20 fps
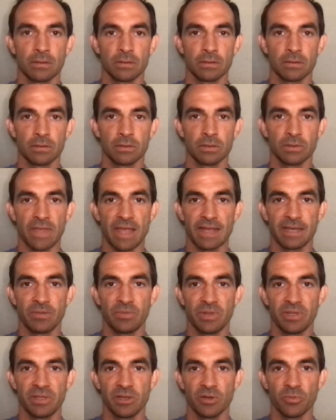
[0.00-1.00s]
So that could
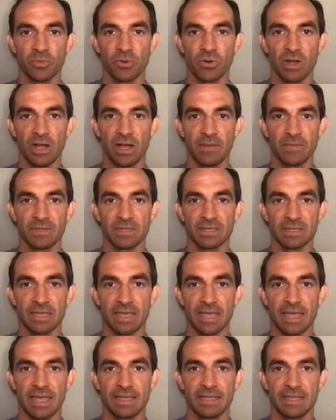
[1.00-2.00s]
be their prompt,
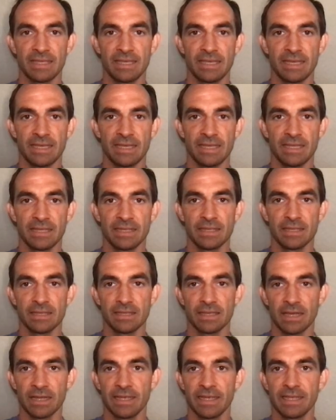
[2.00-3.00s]
and then
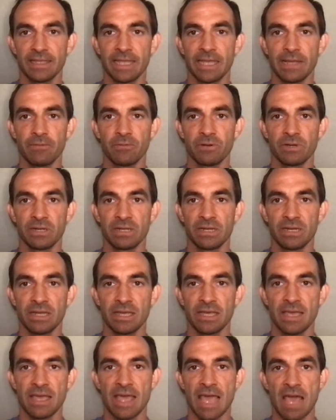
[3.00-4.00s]
again they would
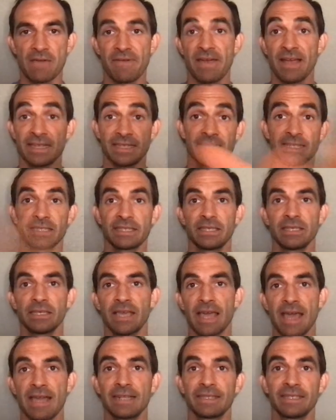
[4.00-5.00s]
have access
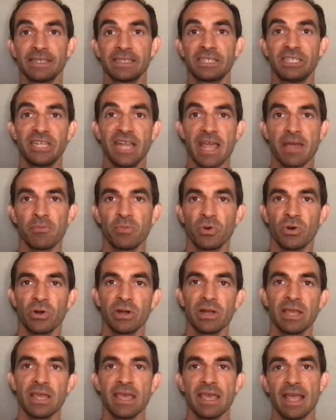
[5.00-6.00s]
to edit this
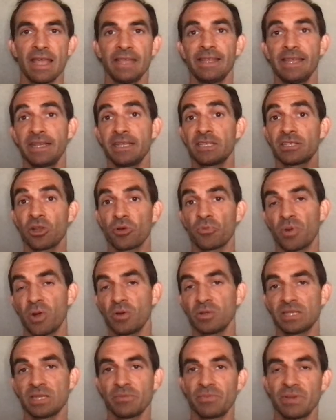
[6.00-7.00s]
Jamboard, and they could start
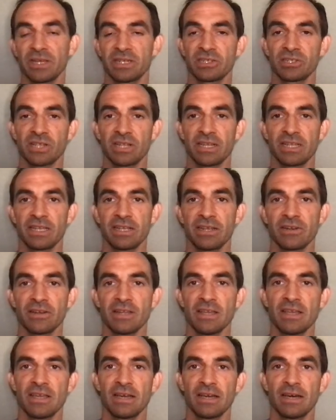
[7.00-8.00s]
posting pictures on here
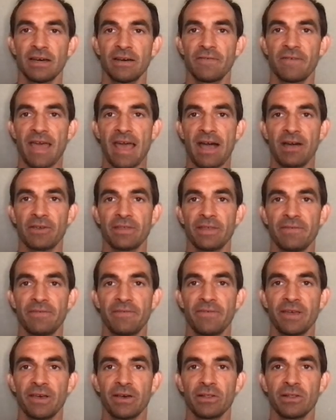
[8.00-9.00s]
of how they
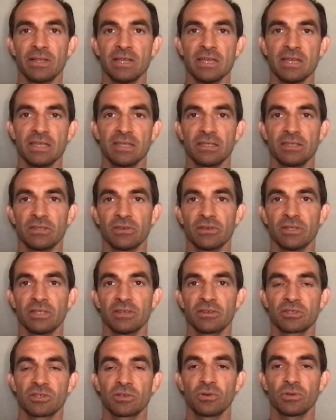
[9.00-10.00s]
felt during
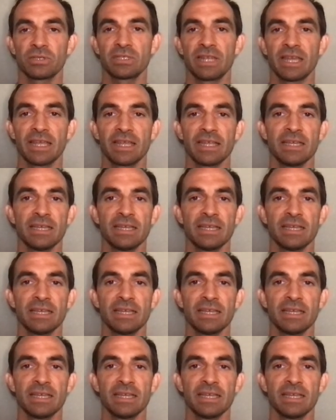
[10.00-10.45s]
their school today.